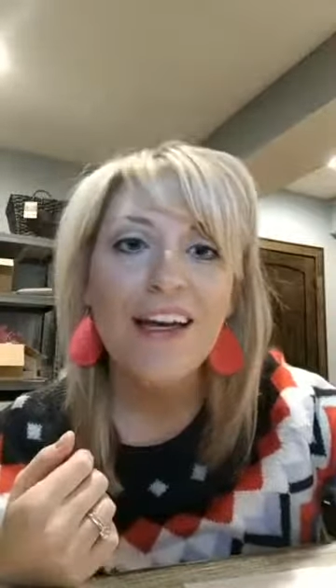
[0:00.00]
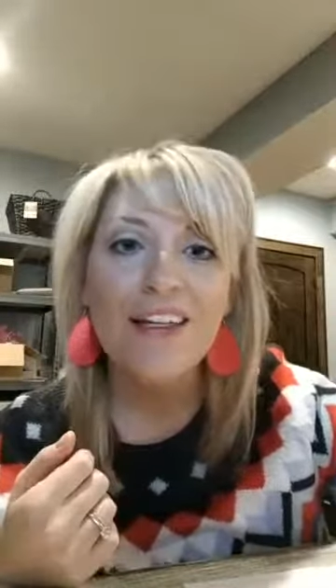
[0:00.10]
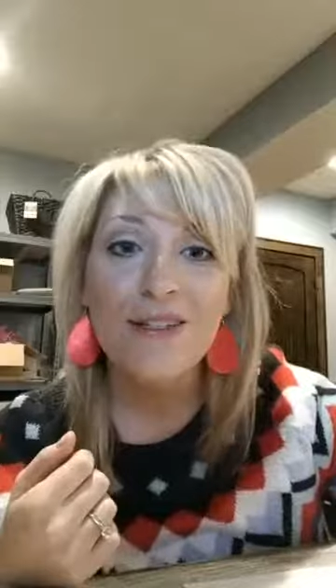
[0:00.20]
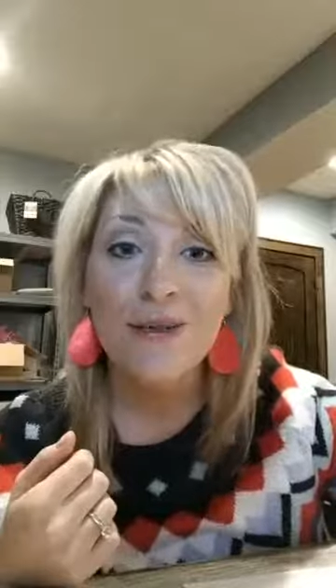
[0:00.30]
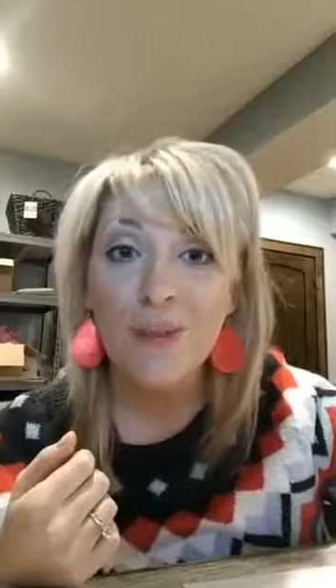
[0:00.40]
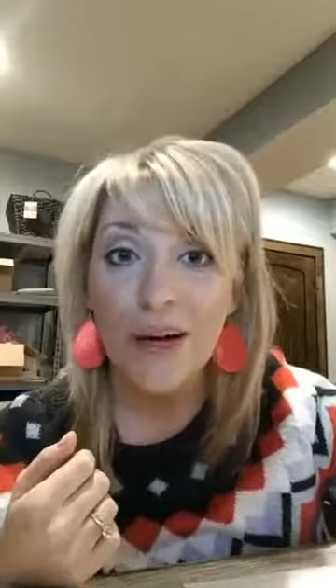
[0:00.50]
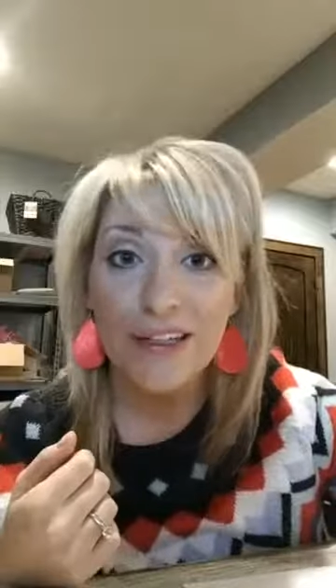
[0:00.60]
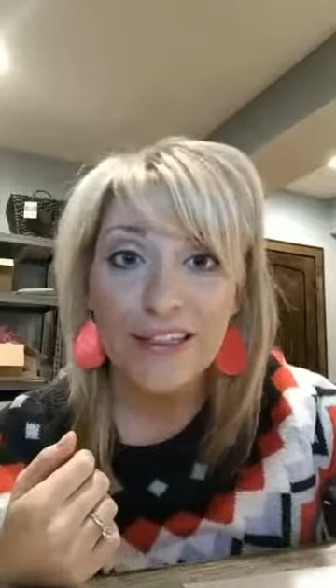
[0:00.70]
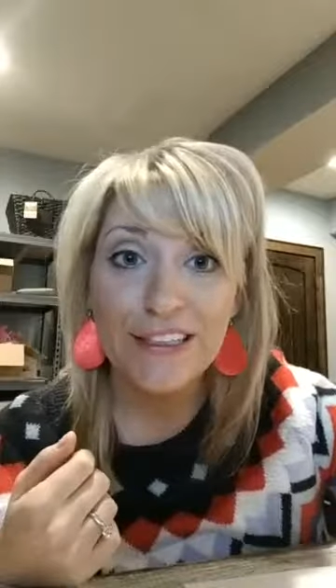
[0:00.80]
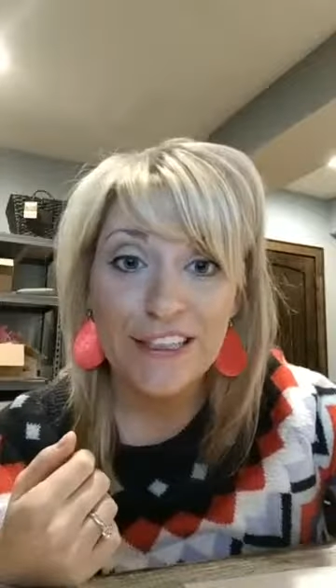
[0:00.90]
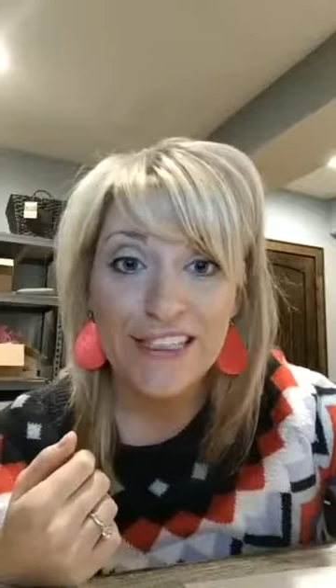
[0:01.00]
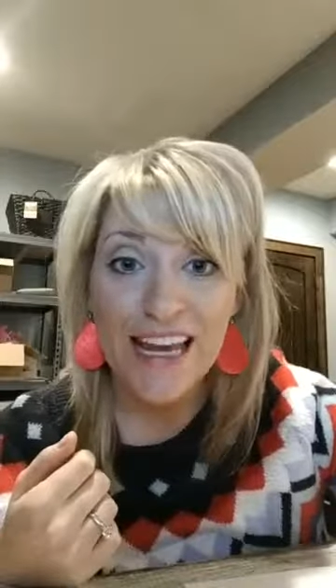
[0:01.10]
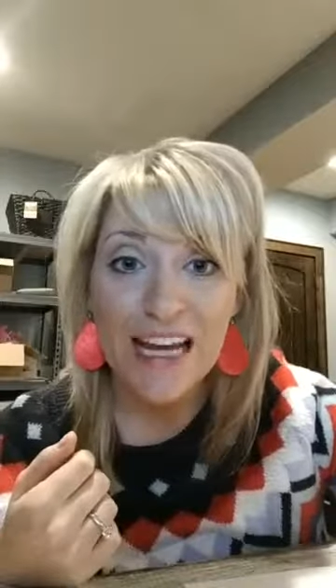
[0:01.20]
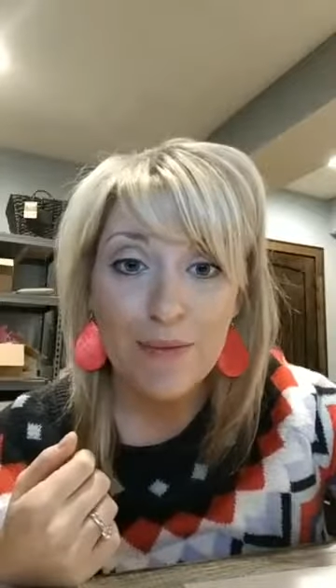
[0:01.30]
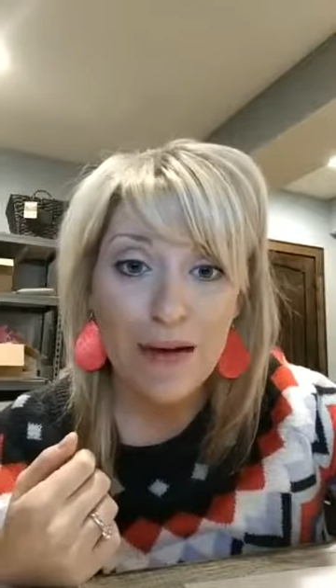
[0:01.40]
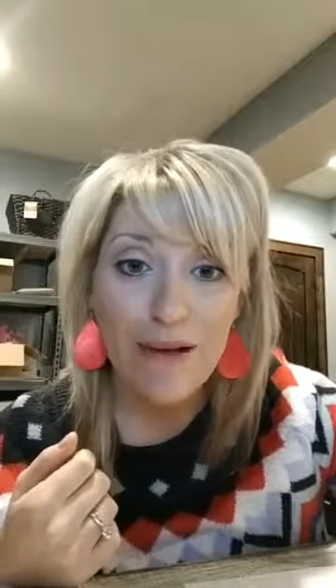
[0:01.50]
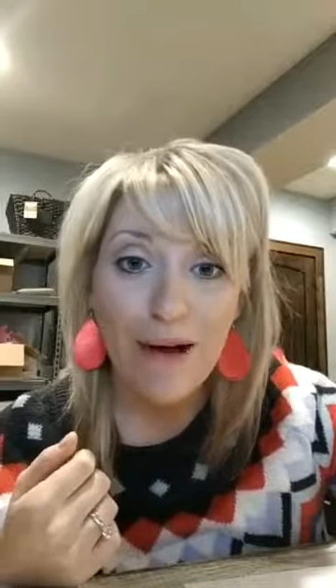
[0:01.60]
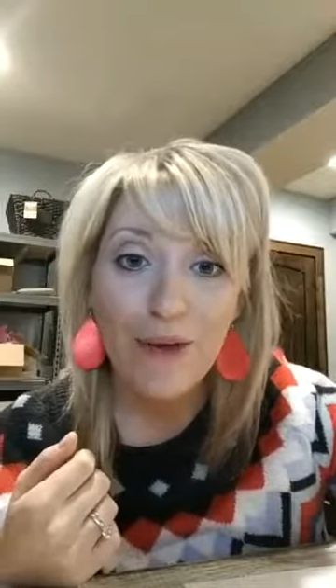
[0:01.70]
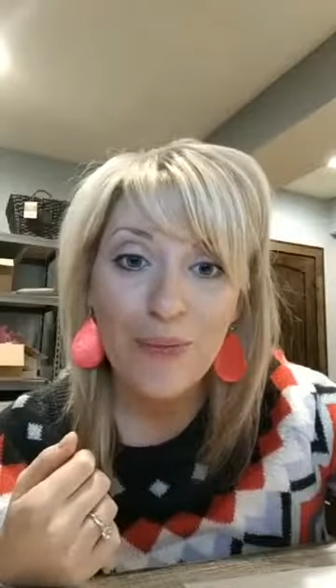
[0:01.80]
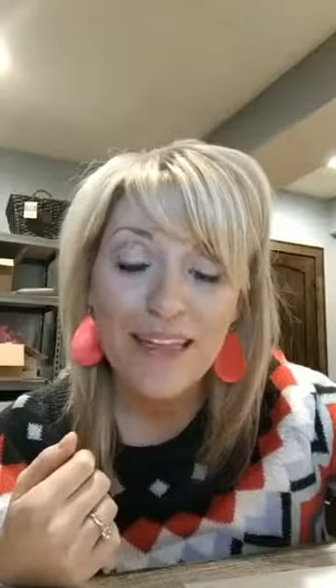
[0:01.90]
to water and just take it by
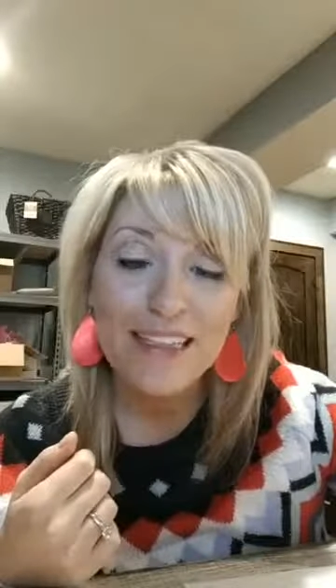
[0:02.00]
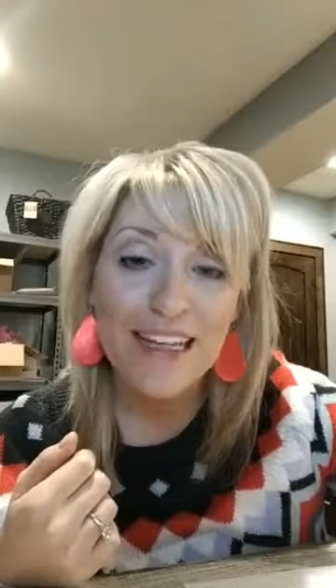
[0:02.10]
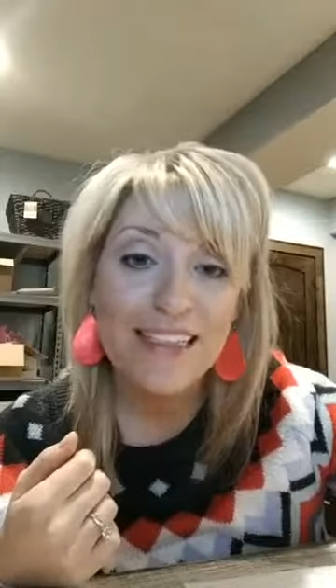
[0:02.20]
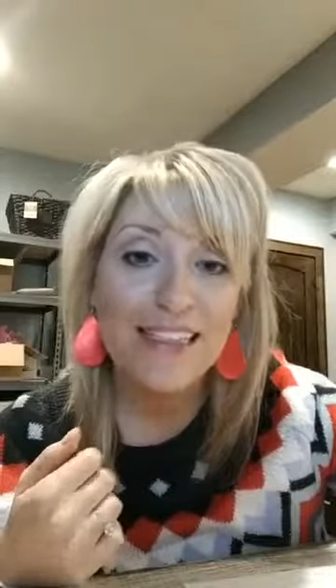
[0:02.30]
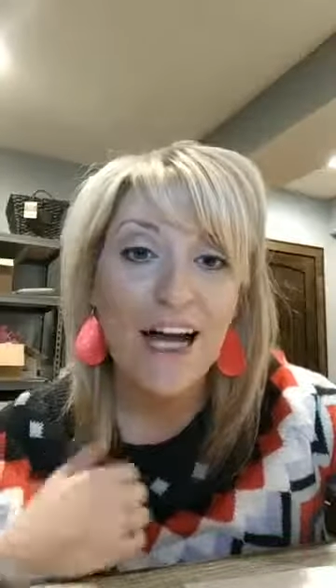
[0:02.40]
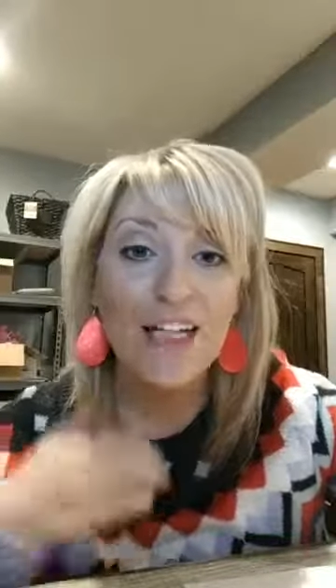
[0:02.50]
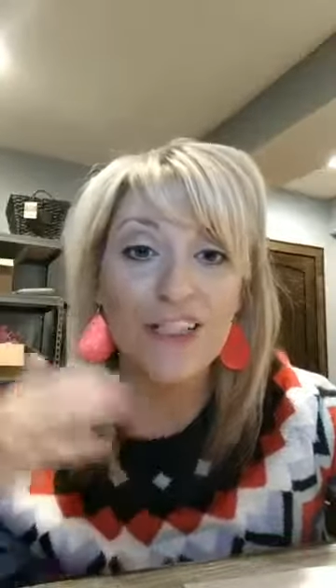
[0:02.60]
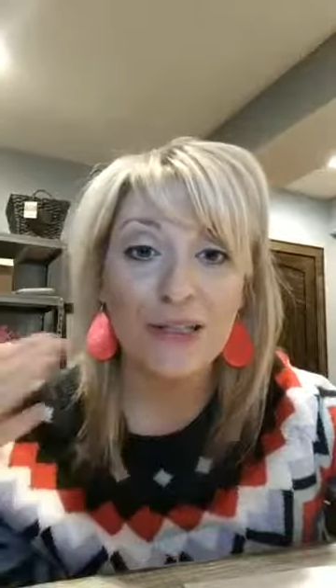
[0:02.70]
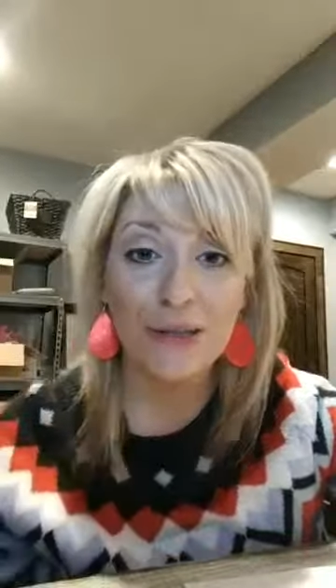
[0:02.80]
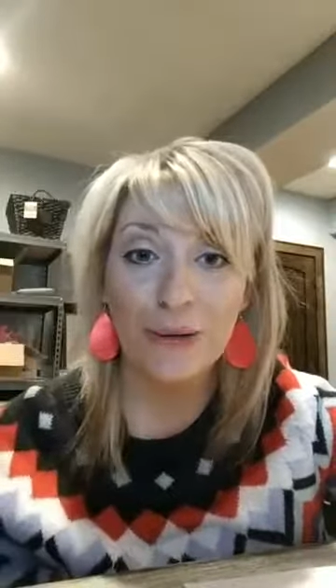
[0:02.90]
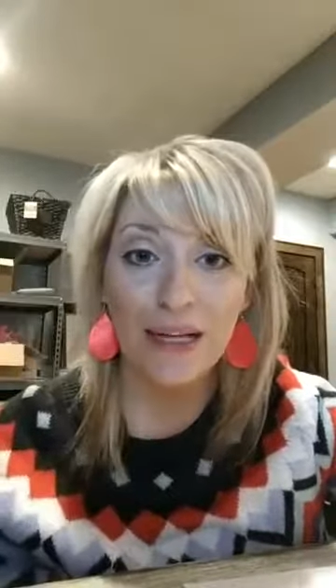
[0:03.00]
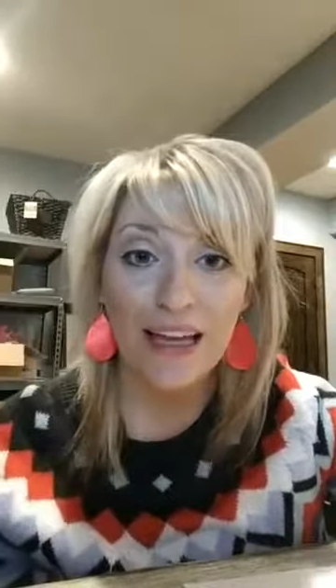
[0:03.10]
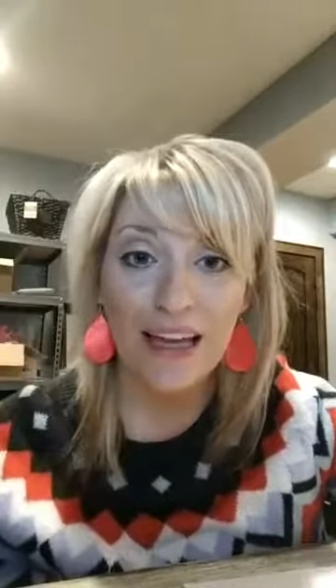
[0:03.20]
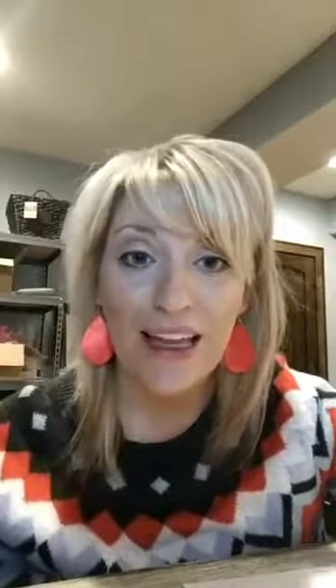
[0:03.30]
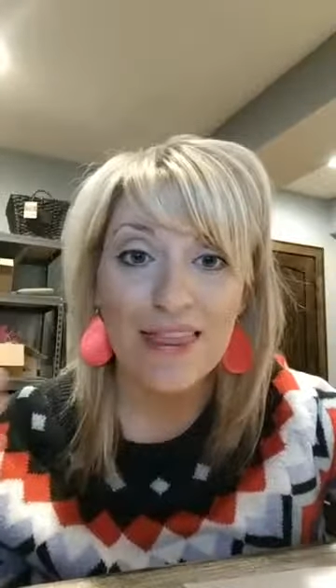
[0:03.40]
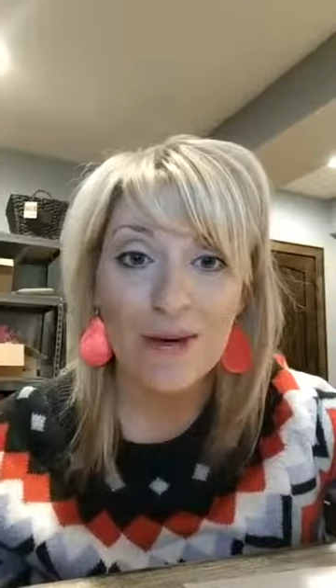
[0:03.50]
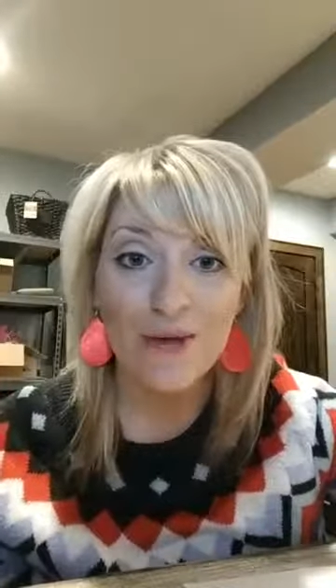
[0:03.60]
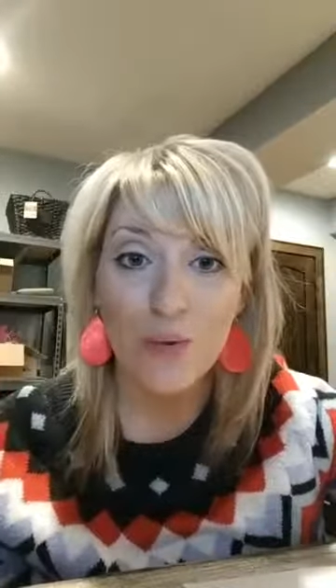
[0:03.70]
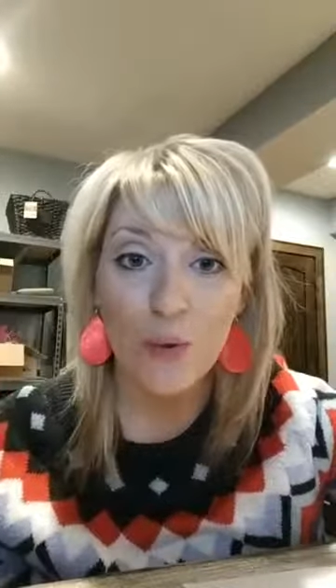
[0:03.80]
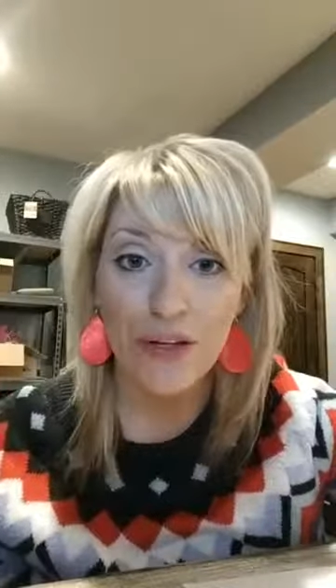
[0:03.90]
mouth, because that's not diluting
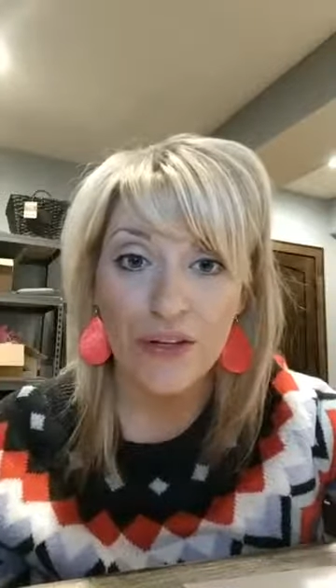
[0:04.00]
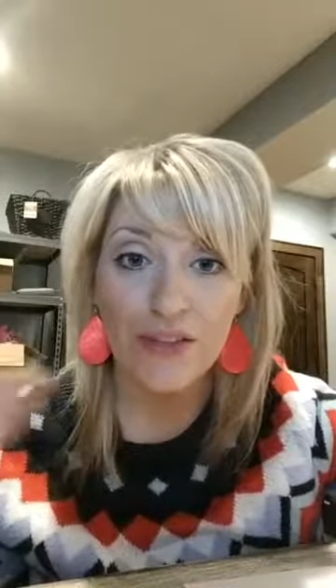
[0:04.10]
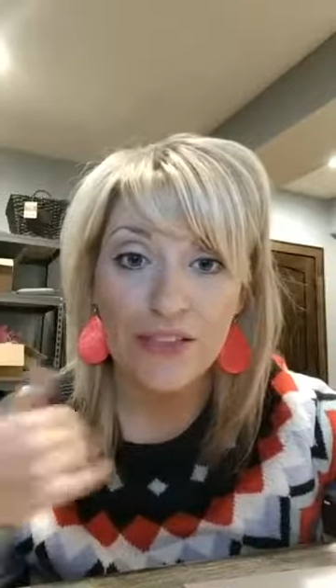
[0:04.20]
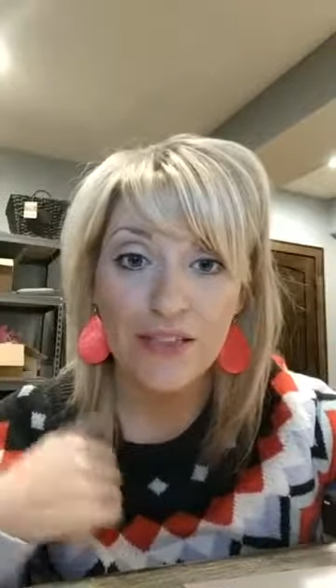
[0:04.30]
those oils